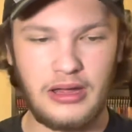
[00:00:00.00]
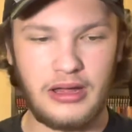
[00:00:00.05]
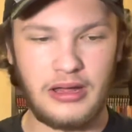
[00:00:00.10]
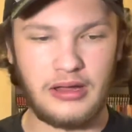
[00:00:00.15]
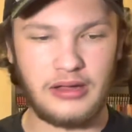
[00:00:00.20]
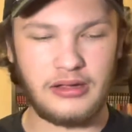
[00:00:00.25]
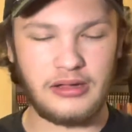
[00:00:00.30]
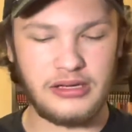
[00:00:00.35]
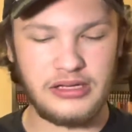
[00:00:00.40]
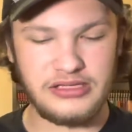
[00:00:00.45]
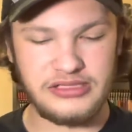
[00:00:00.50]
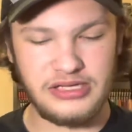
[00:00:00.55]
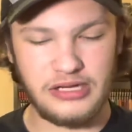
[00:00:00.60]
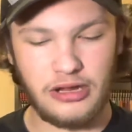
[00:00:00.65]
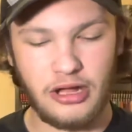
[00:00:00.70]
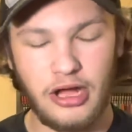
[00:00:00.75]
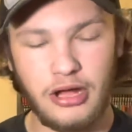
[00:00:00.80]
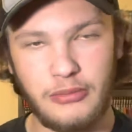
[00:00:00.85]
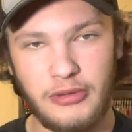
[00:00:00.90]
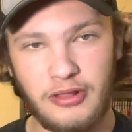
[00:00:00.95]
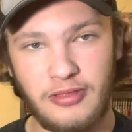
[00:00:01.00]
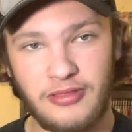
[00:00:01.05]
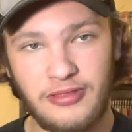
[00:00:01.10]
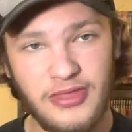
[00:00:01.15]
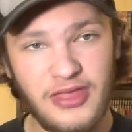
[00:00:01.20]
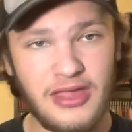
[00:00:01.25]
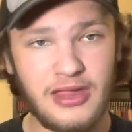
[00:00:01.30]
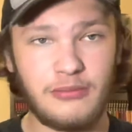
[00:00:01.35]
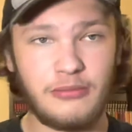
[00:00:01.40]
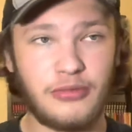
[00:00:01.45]
And as a common
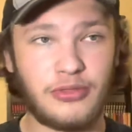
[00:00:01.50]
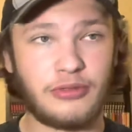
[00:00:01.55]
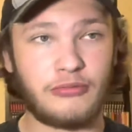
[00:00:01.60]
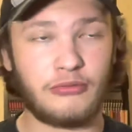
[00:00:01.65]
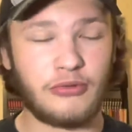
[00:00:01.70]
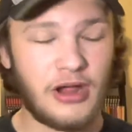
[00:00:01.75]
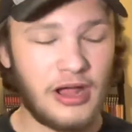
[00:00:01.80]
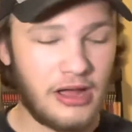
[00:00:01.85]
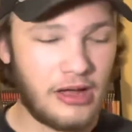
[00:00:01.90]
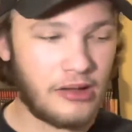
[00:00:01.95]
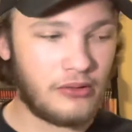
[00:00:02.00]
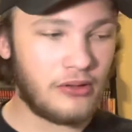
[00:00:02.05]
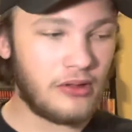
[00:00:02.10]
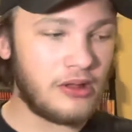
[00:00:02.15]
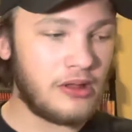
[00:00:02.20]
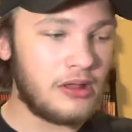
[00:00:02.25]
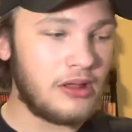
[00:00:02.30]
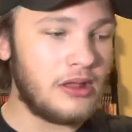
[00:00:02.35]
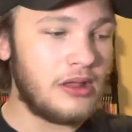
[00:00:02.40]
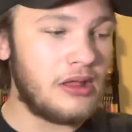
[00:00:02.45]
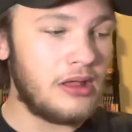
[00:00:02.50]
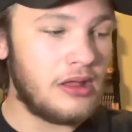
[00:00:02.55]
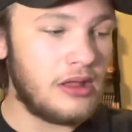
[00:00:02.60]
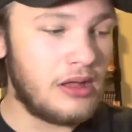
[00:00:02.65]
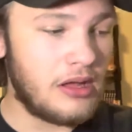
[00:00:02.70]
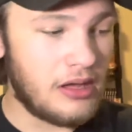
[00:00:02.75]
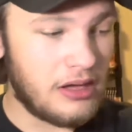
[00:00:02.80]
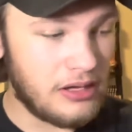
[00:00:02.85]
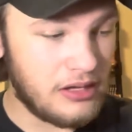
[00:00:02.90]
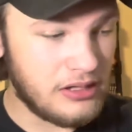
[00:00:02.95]
theme throughout.
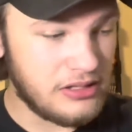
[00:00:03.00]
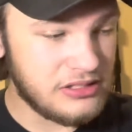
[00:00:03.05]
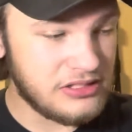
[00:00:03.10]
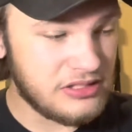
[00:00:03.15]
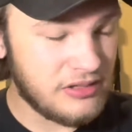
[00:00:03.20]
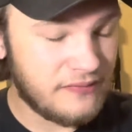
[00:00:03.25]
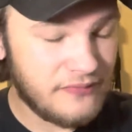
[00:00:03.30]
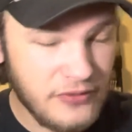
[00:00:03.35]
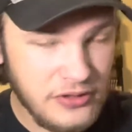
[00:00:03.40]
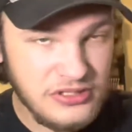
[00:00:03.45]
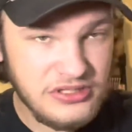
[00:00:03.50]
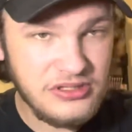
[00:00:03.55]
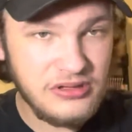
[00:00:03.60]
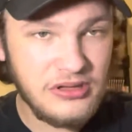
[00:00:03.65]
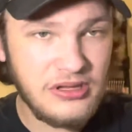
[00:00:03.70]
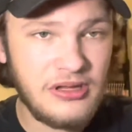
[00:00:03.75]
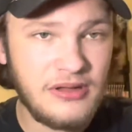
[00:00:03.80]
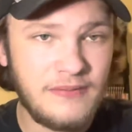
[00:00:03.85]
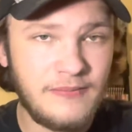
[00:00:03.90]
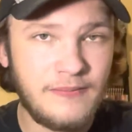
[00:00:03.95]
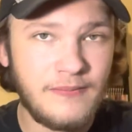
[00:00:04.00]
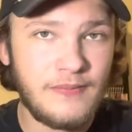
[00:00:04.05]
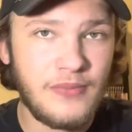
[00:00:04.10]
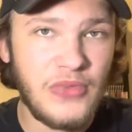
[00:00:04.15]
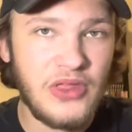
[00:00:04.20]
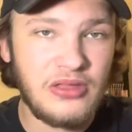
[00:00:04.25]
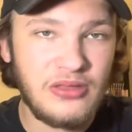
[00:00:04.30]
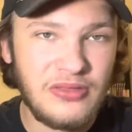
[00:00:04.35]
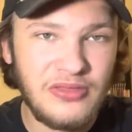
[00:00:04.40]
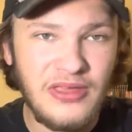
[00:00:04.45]
So firstly,
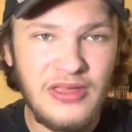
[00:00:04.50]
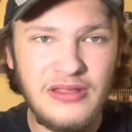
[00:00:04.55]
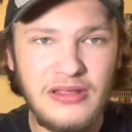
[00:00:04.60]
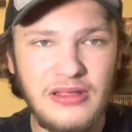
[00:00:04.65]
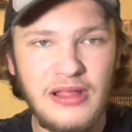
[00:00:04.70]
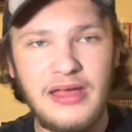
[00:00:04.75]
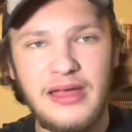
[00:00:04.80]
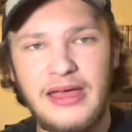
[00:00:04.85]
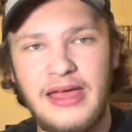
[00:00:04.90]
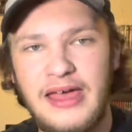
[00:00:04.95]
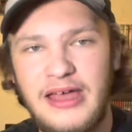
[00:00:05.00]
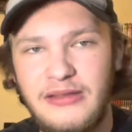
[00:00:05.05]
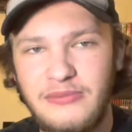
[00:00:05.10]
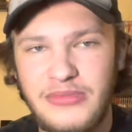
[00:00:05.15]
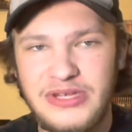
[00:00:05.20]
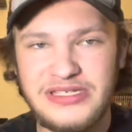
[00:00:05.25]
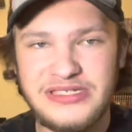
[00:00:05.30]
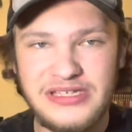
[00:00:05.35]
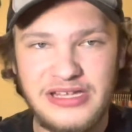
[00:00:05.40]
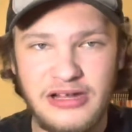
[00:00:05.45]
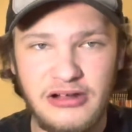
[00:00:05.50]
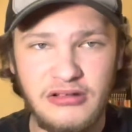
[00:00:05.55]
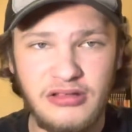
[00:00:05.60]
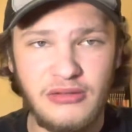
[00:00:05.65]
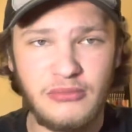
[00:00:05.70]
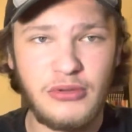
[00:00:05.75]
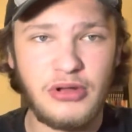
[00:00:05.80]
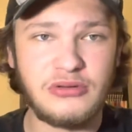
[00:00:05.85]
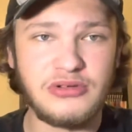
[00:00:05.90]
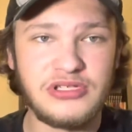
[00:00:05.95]
the thing that had me scared the
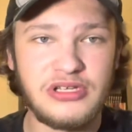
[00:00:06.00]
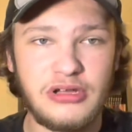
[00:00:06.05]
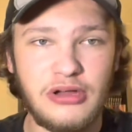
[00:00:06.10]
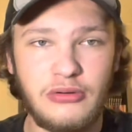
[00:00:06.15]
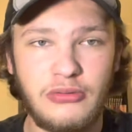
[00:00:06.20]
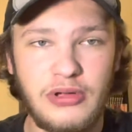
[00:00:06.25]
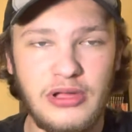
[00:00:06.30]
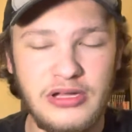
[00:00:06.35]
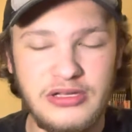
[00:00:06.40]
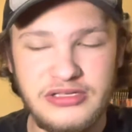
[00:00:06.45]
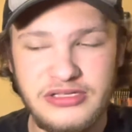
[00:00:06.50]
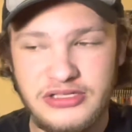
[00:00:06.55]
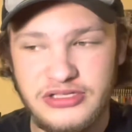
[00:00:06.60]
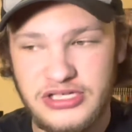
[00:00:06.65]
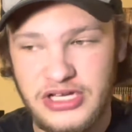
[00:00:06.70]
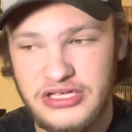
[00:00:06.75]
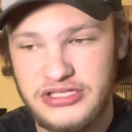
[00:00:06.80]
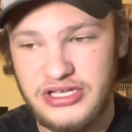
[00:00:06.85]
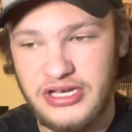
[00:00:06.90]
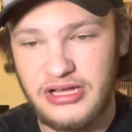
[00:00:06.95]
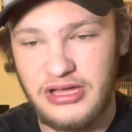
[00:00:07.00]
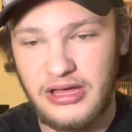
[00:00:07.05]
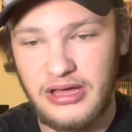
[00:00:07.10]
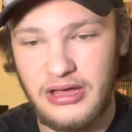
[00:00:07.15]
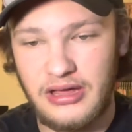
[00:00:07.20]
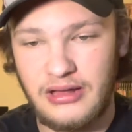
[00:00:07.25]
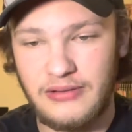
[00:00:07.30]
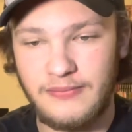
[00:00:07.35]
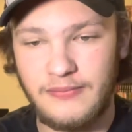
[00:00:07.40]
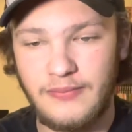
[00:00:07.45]
most going into
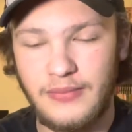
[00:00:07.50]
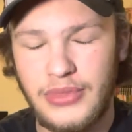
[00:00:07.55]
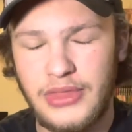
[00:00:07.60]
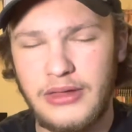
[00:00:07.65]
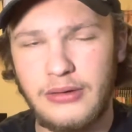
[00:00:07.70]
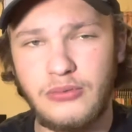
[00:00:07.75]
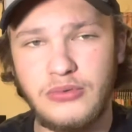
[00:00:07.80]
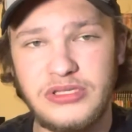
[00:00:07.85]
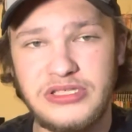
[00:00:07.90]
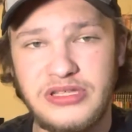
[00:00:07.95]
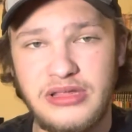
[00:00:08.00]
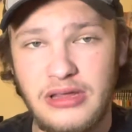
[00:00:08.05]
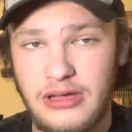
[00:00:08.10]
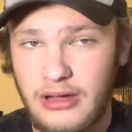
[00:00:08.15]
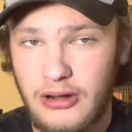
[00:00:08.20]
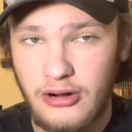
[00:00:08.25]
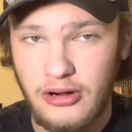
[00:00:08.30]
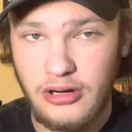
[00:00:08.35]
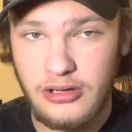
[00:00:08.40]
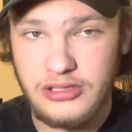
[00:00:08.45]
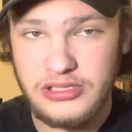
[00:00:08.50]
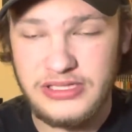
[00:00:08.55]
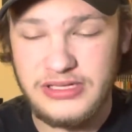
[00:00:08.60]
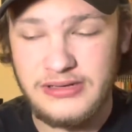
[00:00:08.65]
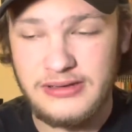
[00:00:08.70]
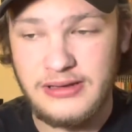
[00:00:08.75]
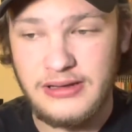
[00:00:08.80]
JJK was the art.